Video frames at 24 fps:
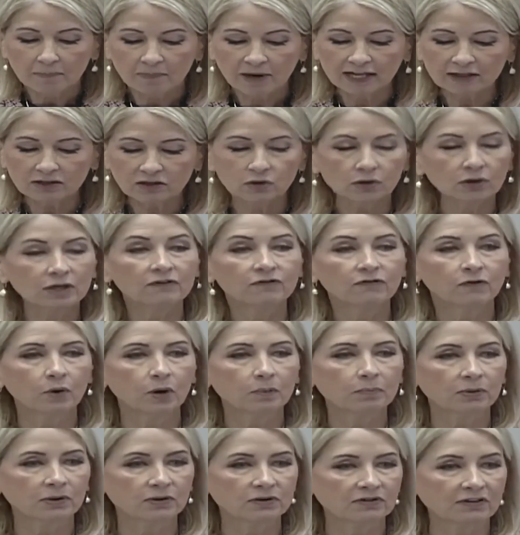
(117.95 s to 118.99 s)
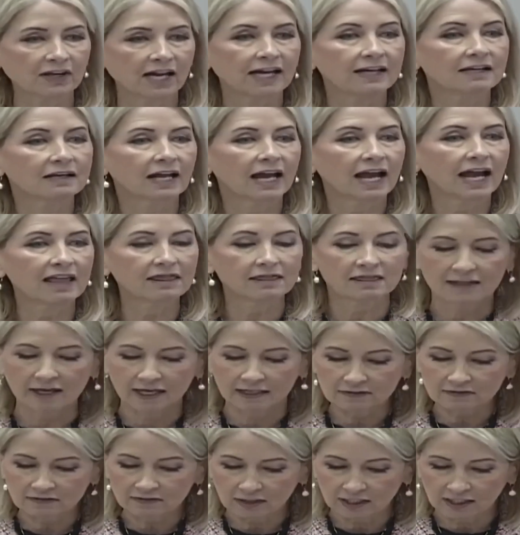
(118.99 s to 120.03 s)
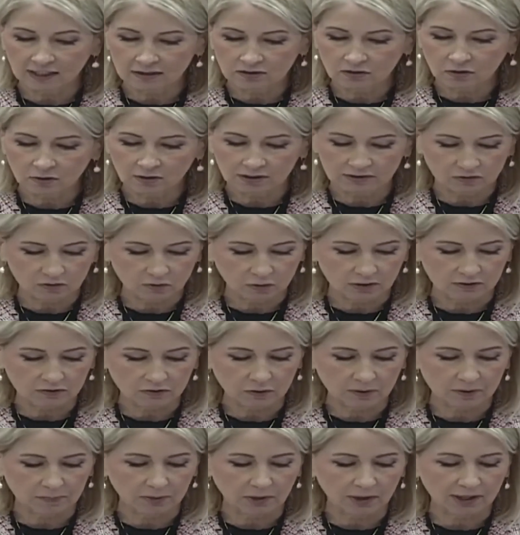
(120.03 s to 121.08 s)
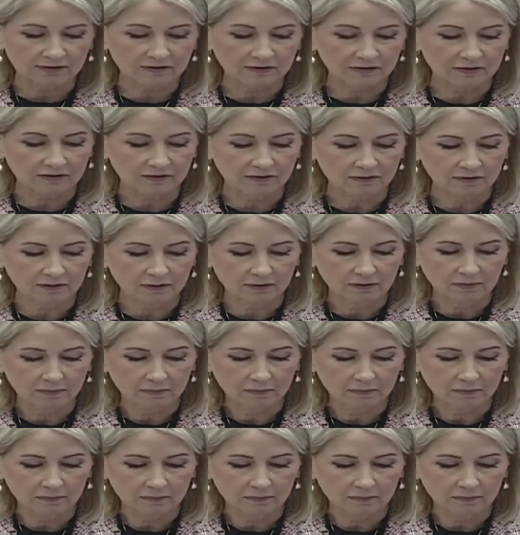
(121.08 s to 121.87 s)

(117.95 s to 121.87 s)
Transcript: by thirty-four percent and thus increase grocery prices?